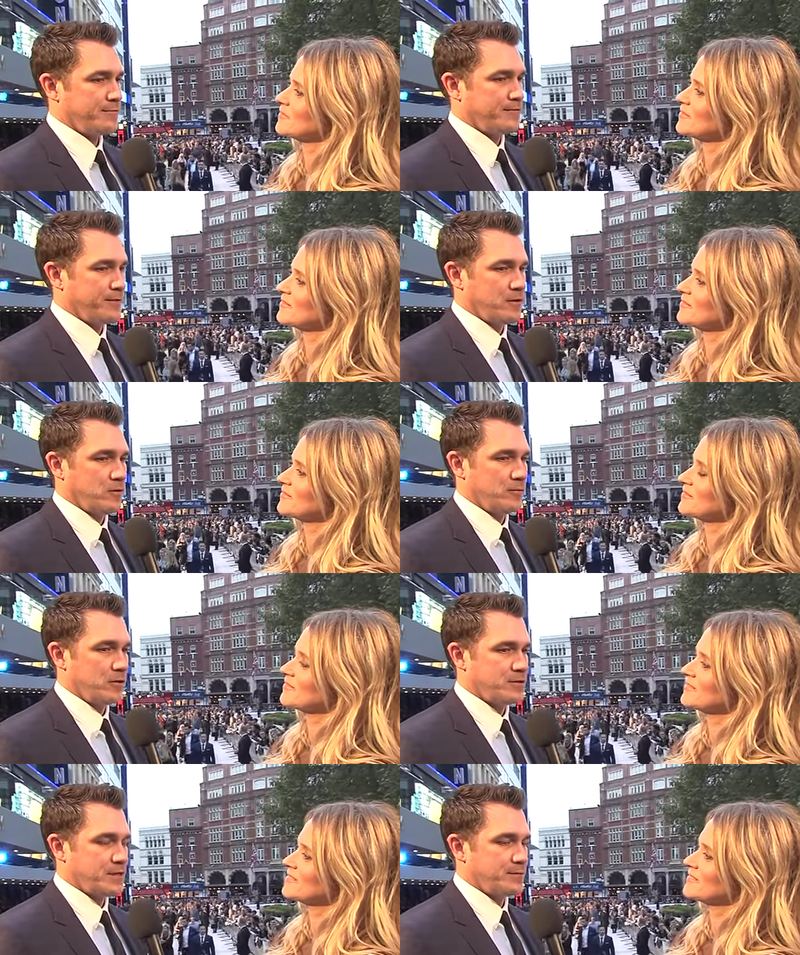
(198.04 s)
Speaker 1: a film or
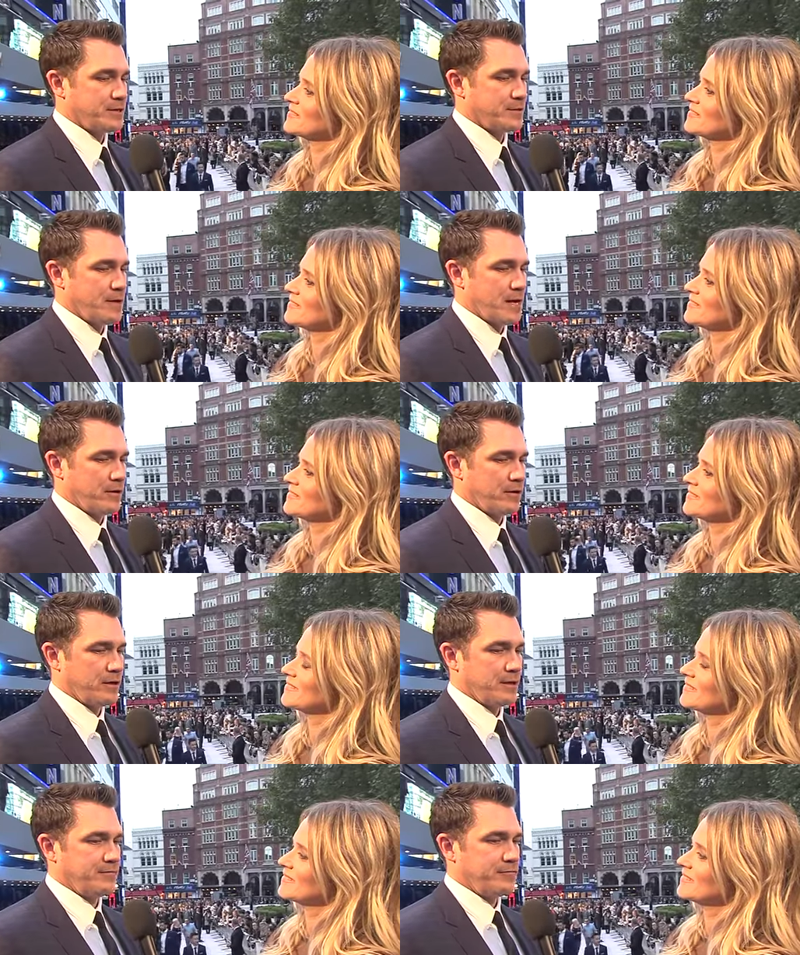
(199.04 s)
subject matter.
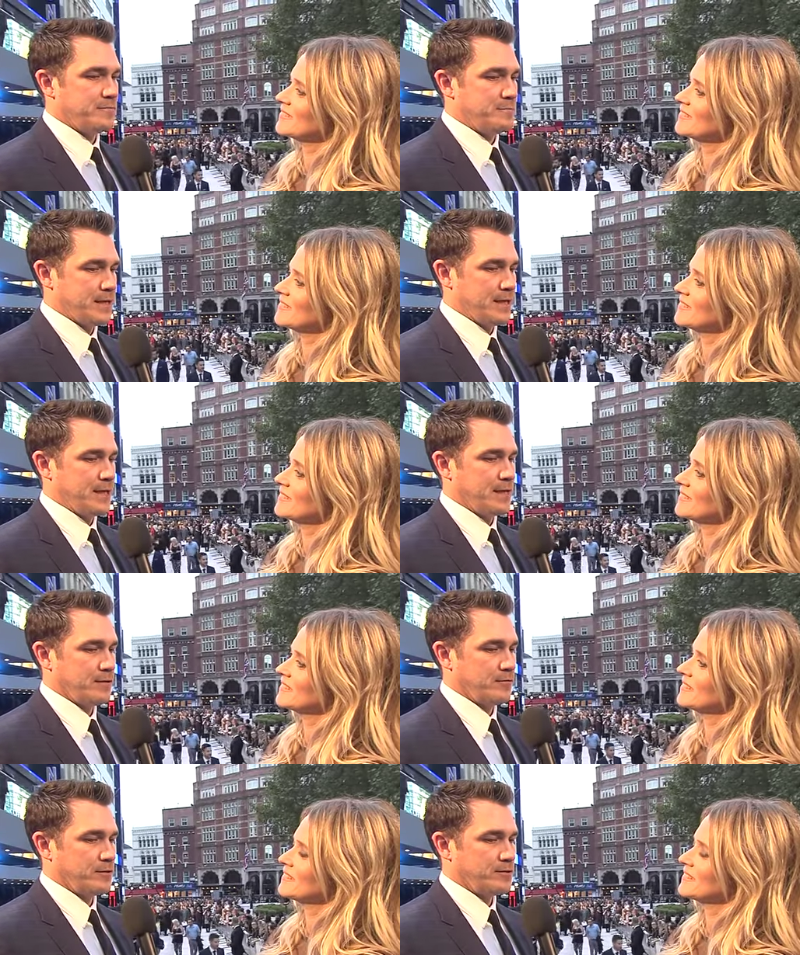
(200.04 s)
And for me,
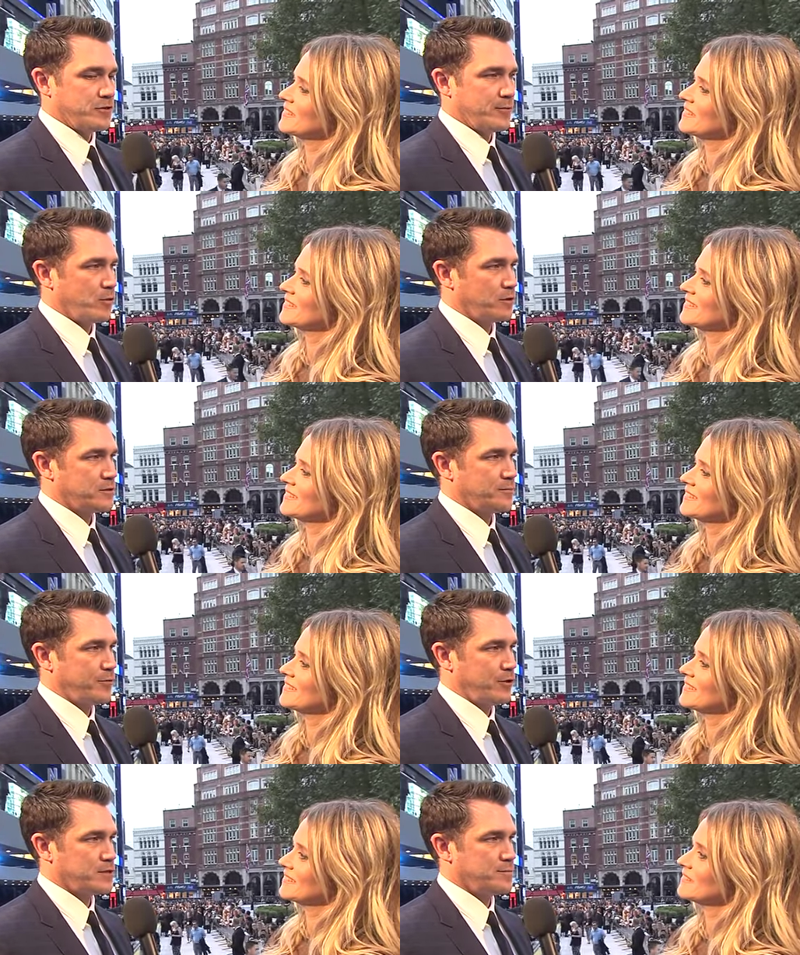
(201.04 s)
when DreamWorks
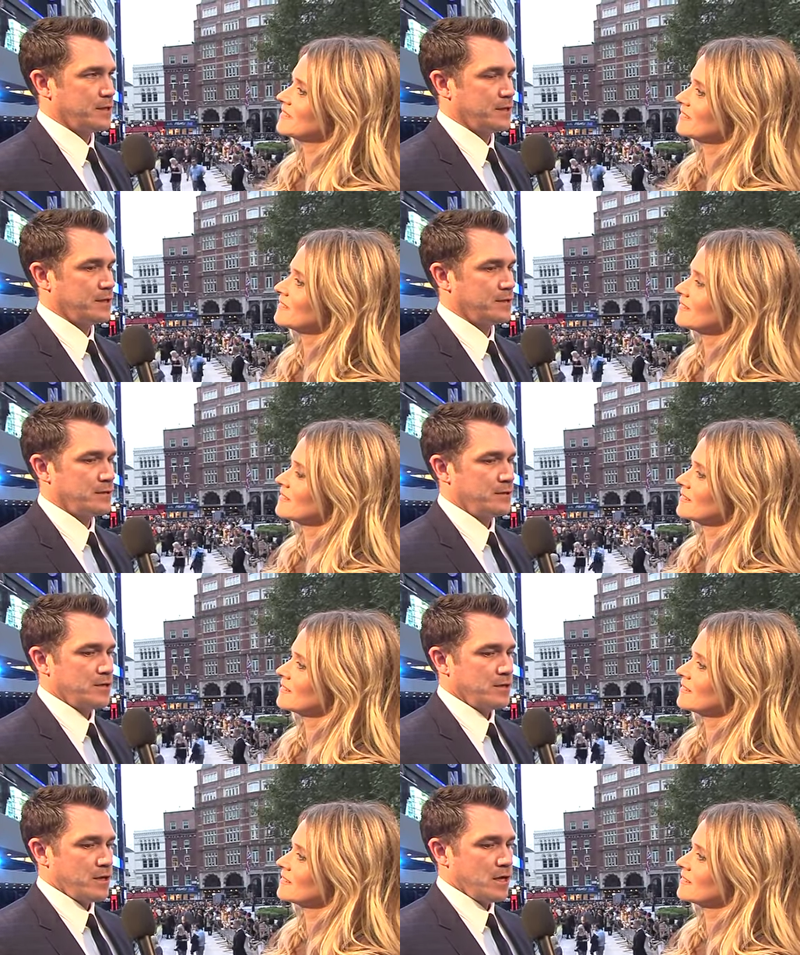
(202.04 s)
approached me
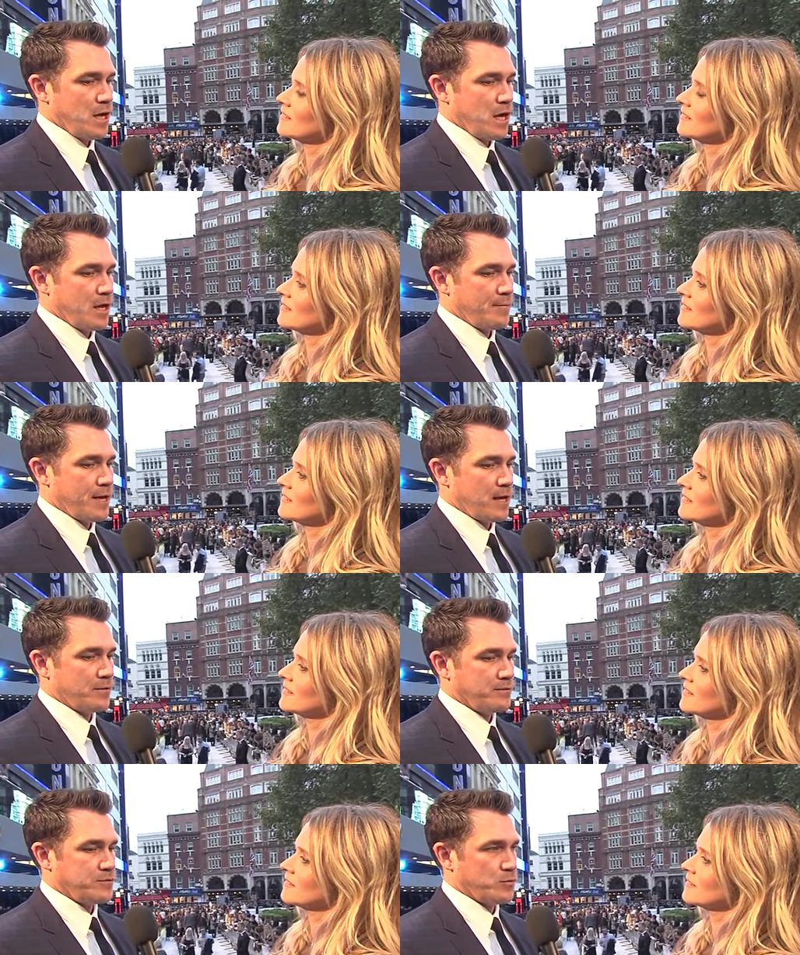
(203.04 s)

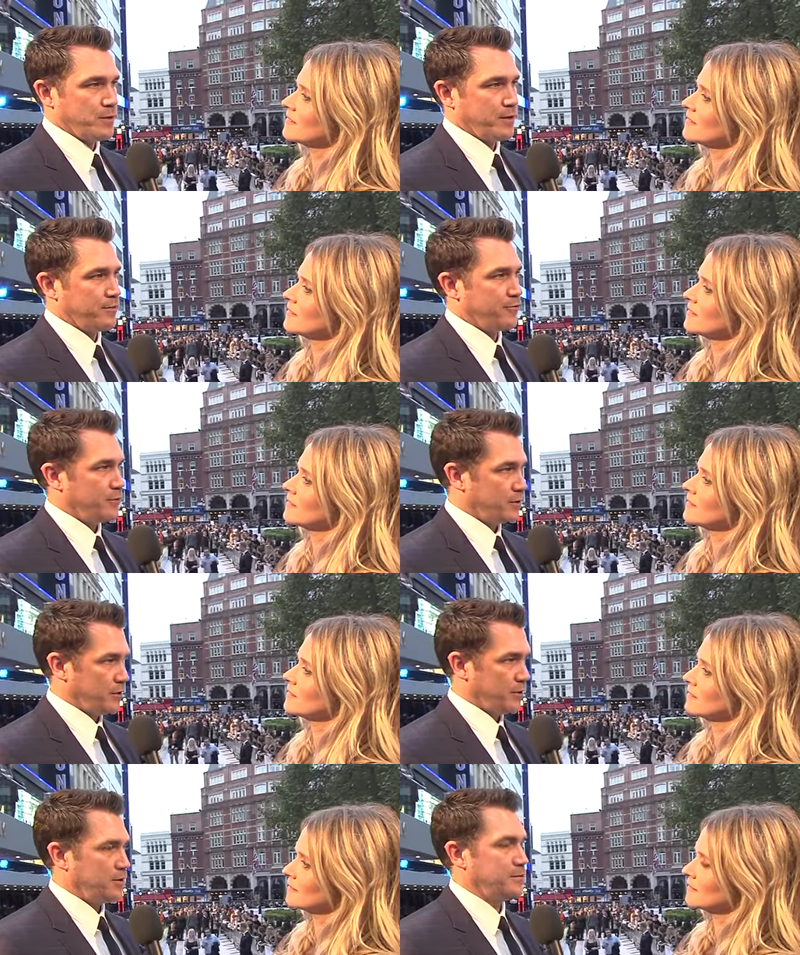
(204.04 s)
about doing a
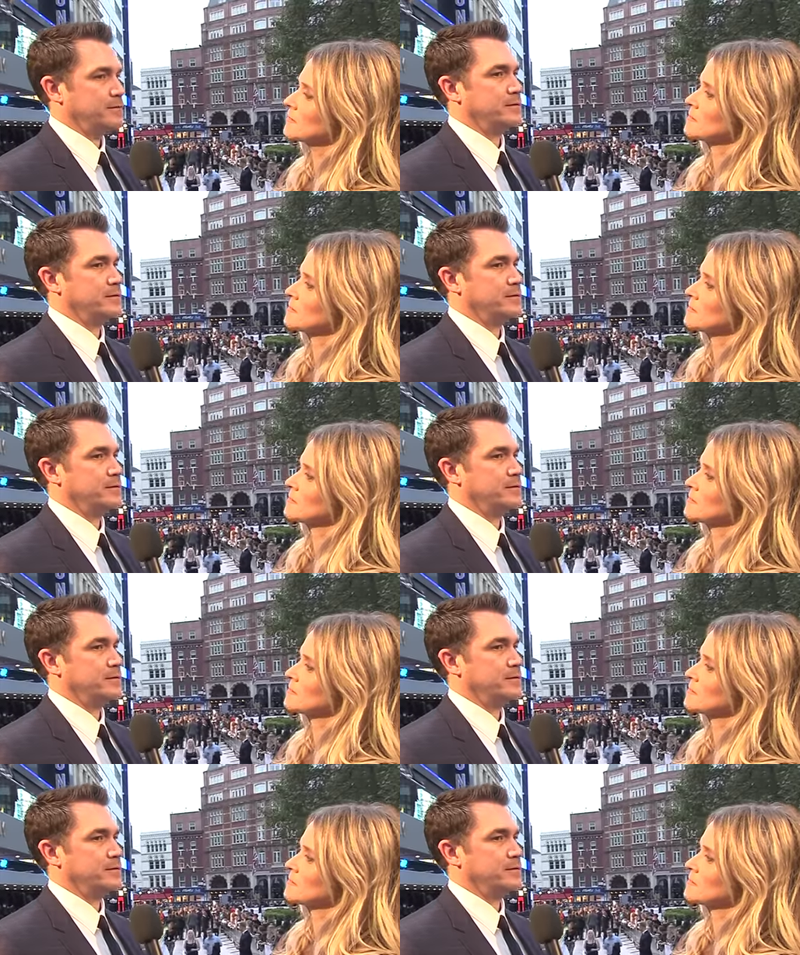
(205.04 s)
thriller,